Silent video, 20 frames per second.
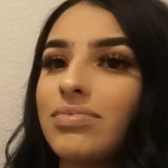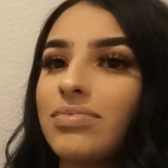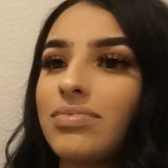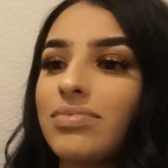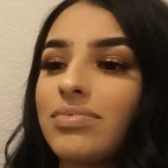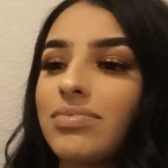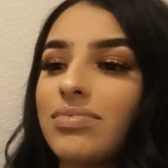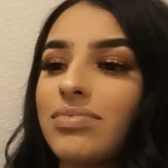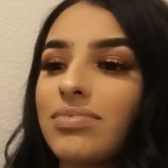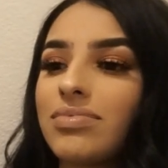
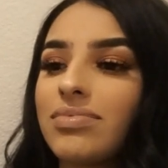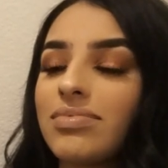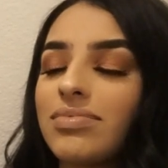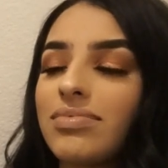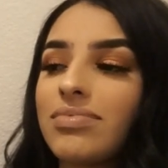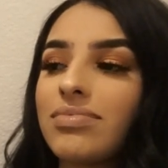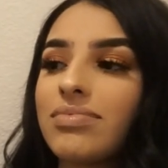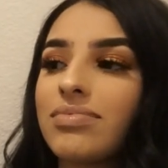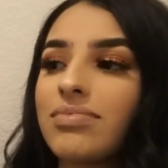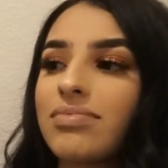
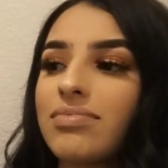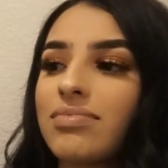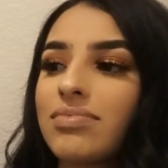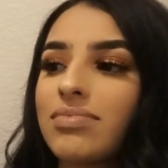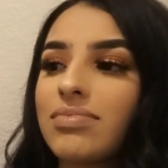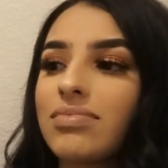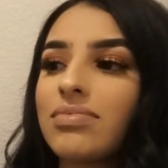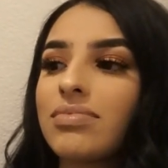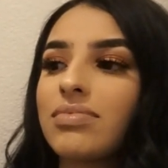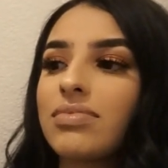
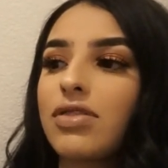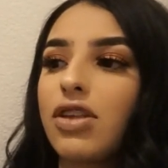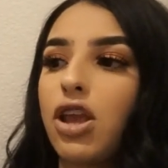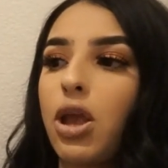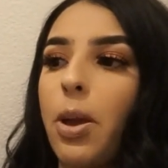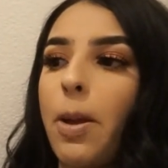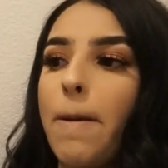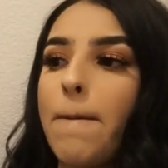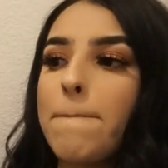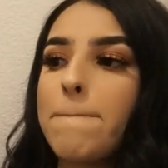
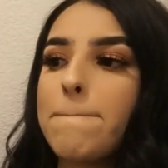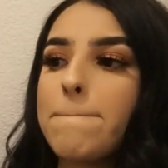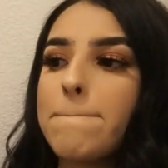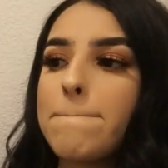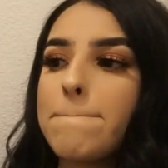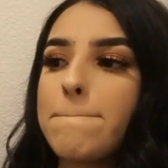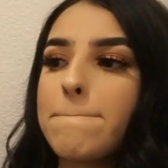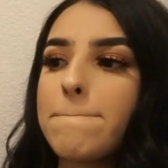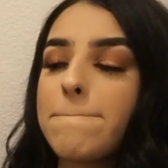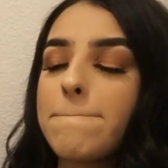
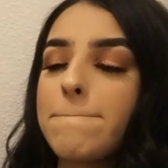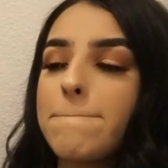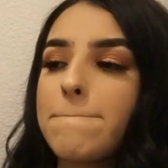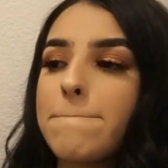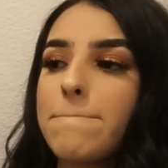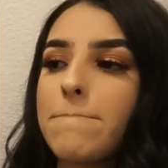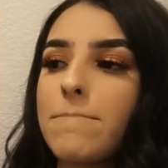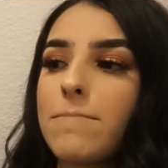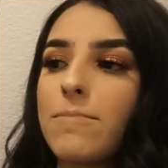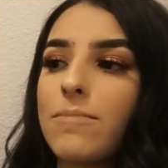
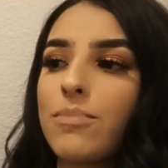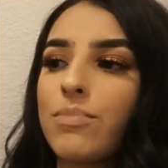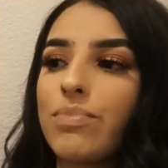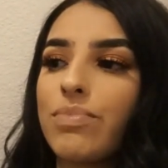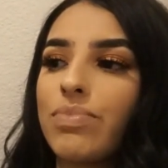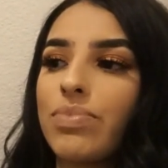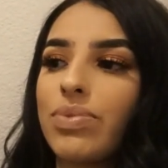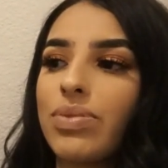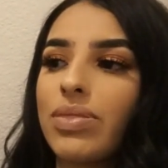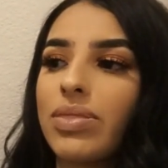
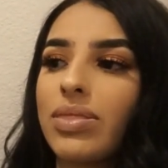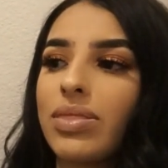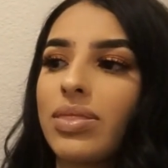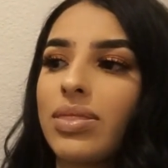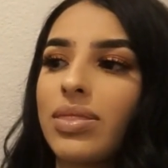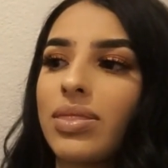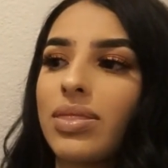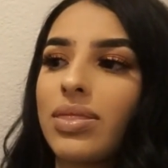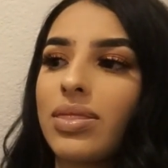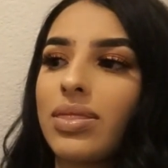
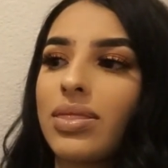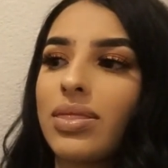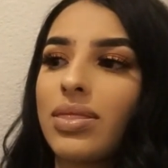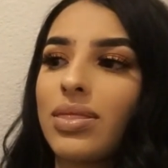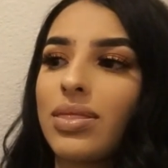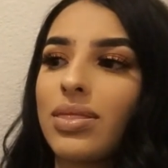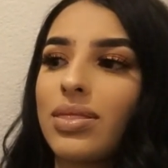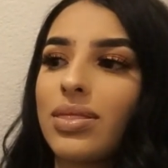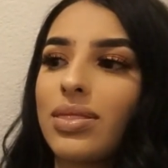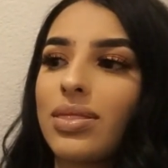
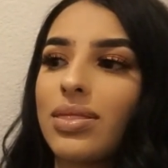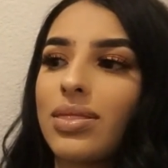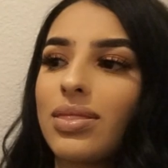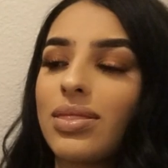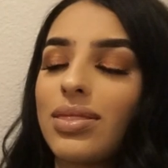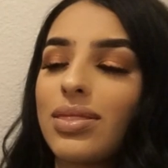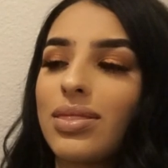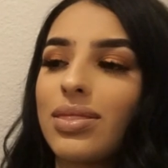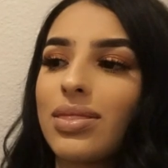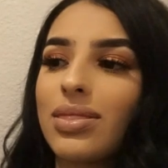
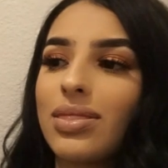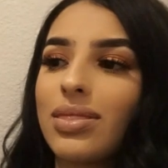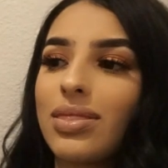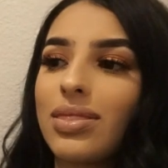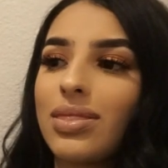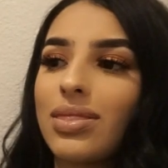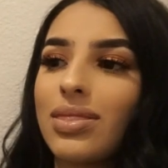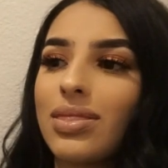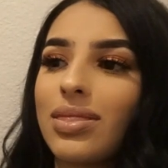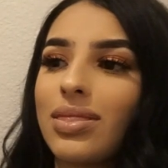
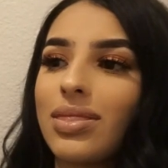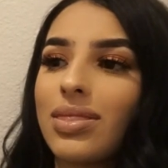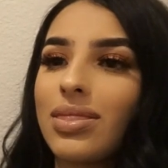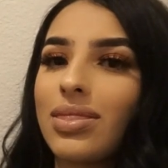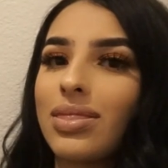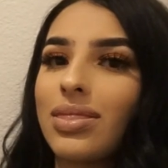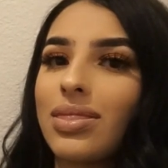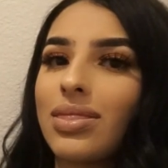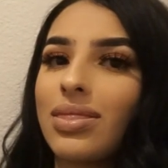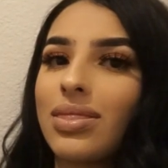
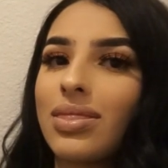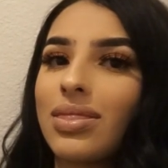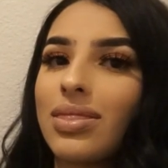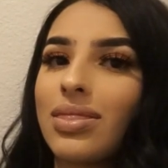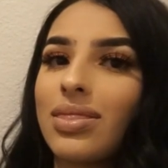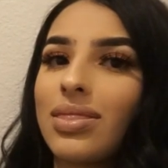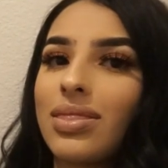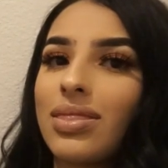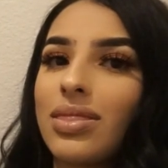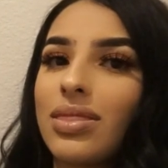
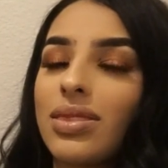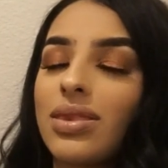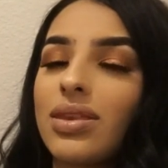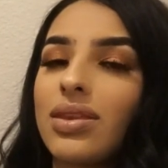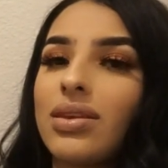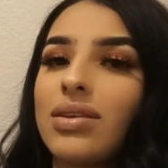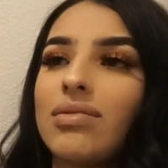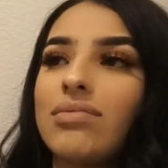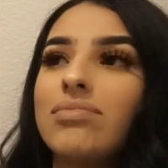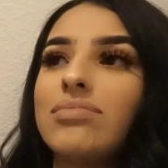
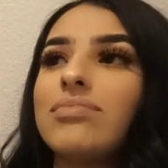[no speech]